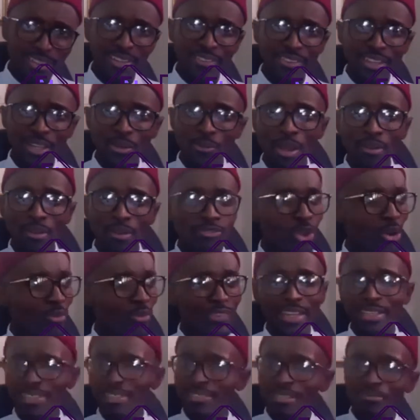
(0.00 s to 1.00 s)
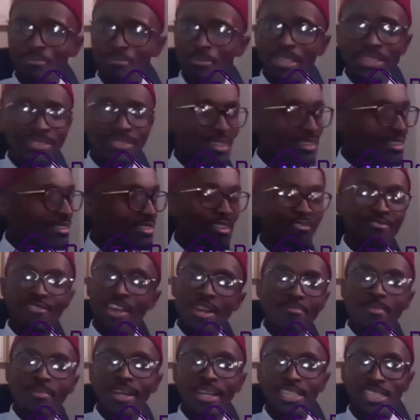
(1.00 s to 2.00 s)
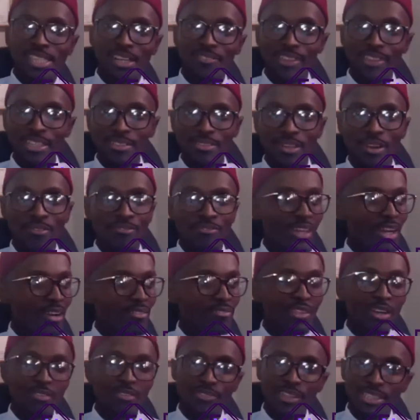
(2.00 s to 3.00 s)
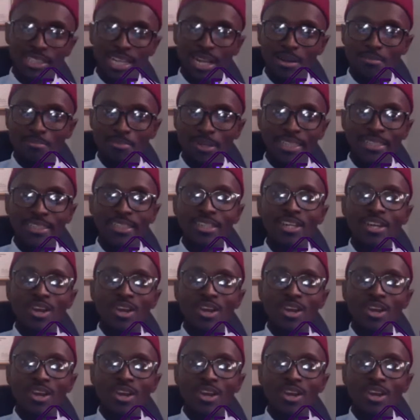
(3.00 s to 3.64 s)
And then we are told that is a main manager of the company.